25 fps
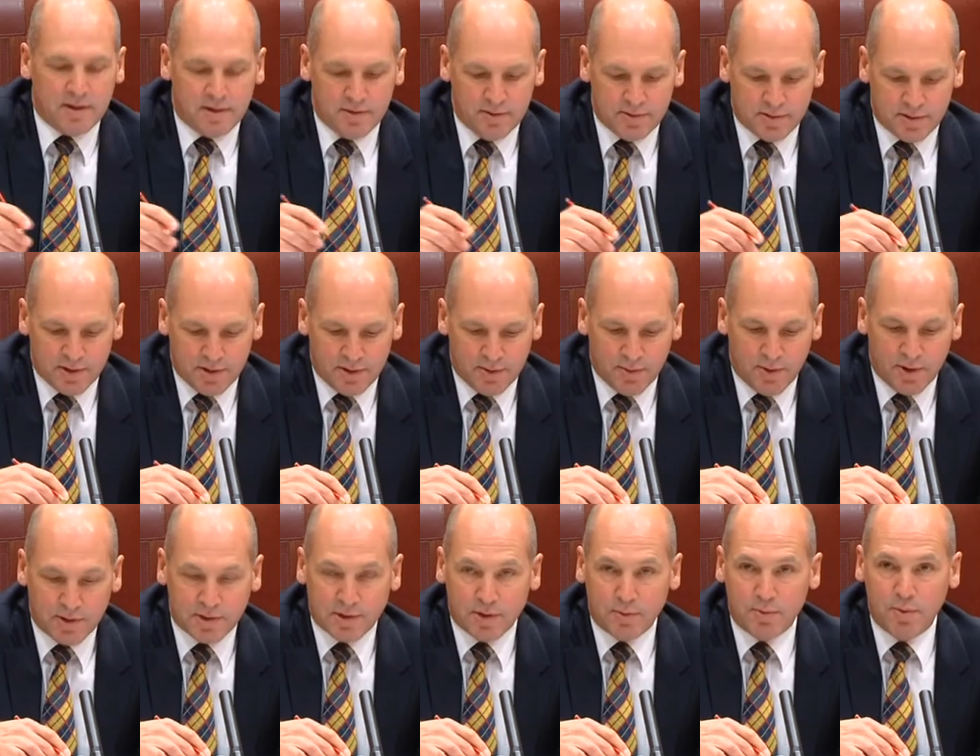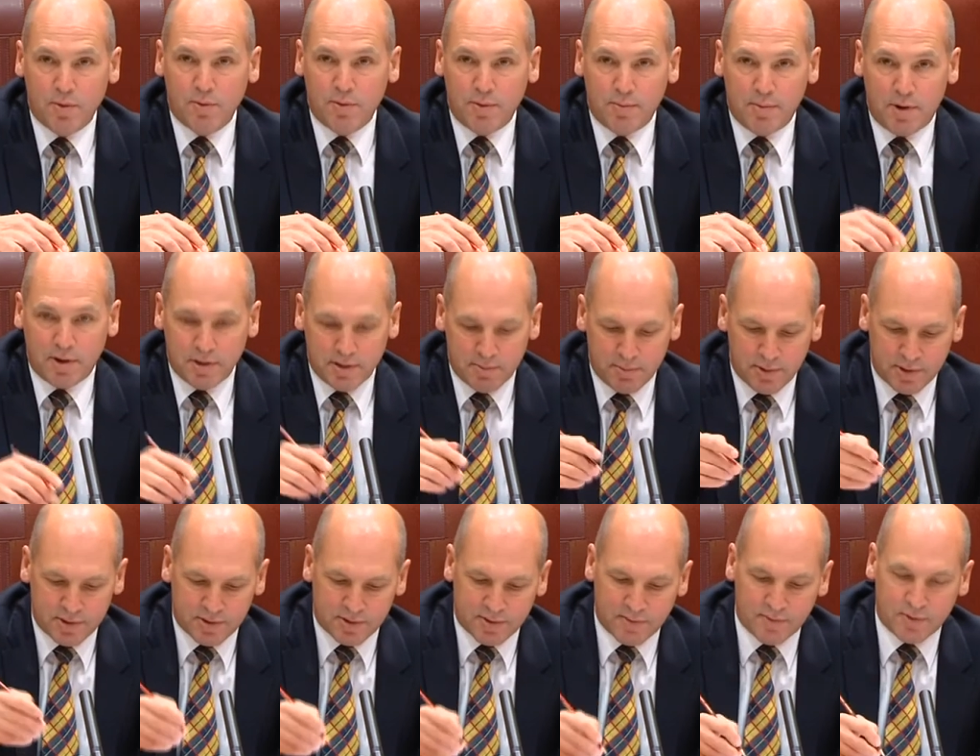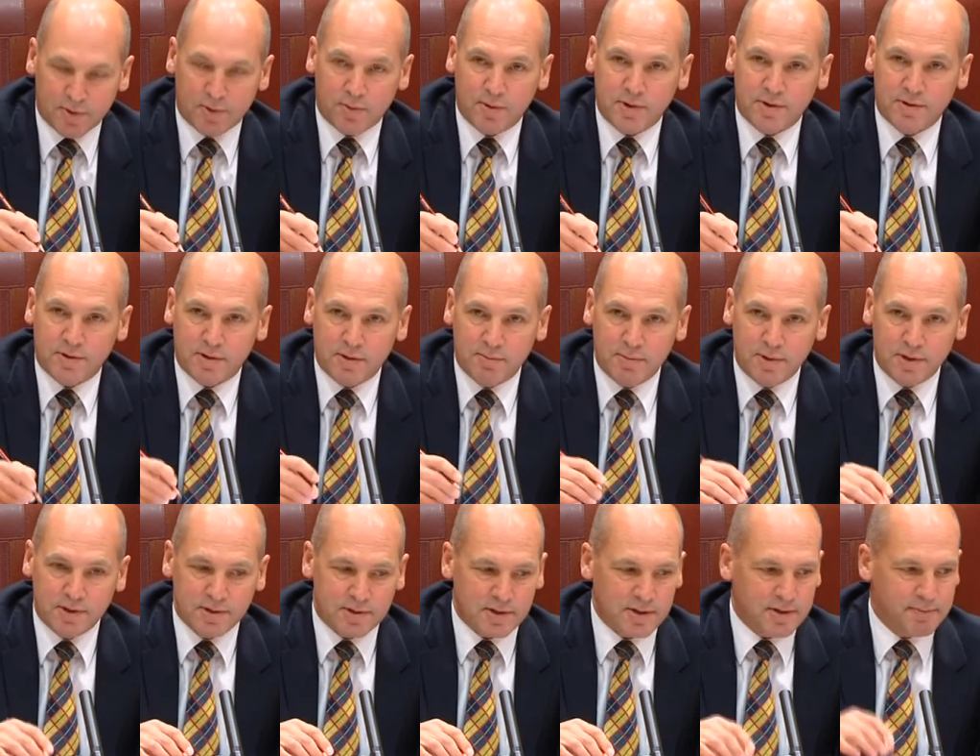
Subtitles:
you, Senator Rice. I will remind the minister of the question. Minister.